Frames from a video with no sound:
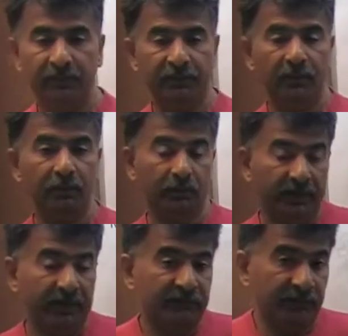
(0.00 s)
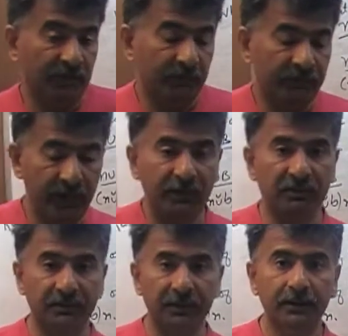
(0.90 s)
tell you that is the nub of the
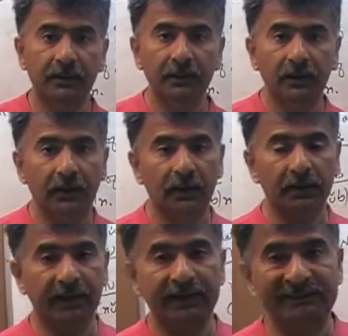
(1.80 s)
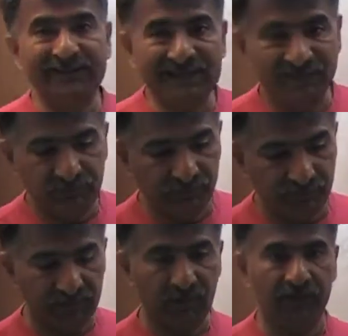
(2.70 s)
argument, uh, that is the essence of the
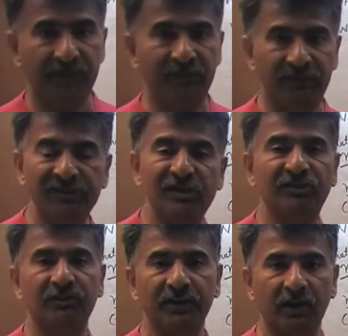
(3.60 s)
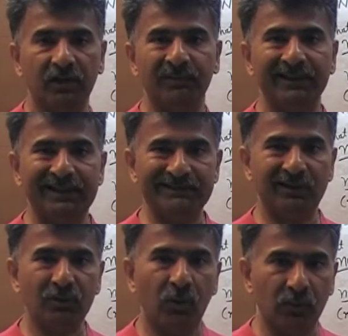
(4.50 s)
argument, that is the gist of the argument, that is the
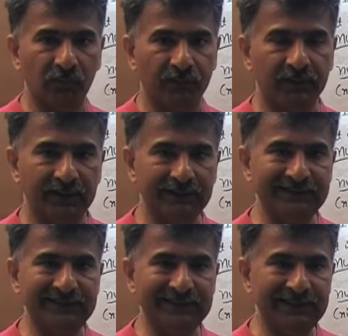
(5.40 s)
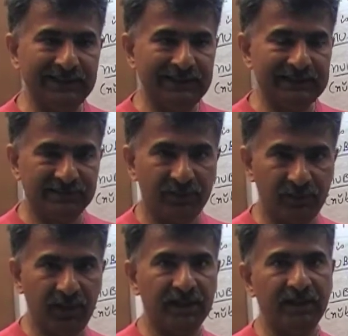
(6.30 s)
core of it, that is the
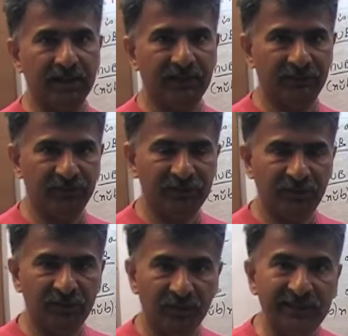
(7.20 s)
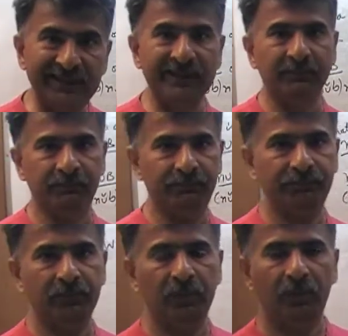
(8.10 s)
central idea, that is the central theme
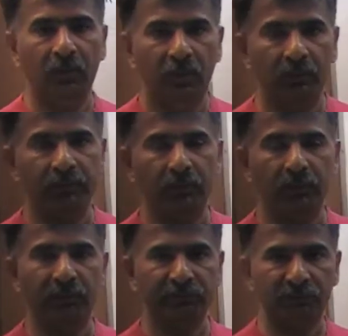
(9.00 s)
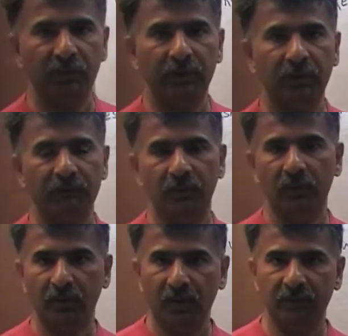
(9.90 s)
of the whole story, of the
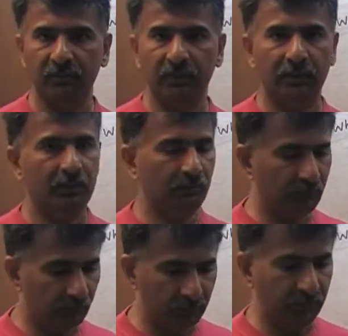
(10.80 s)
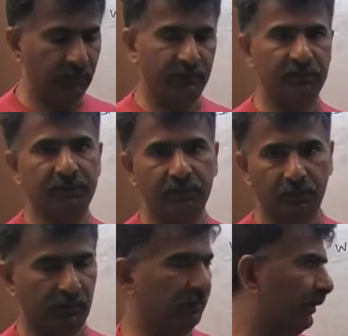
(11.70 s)
whole argument, whatever it is that they're
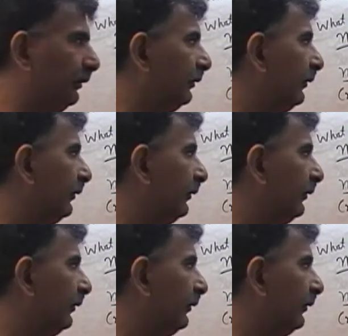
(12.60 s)
talking about.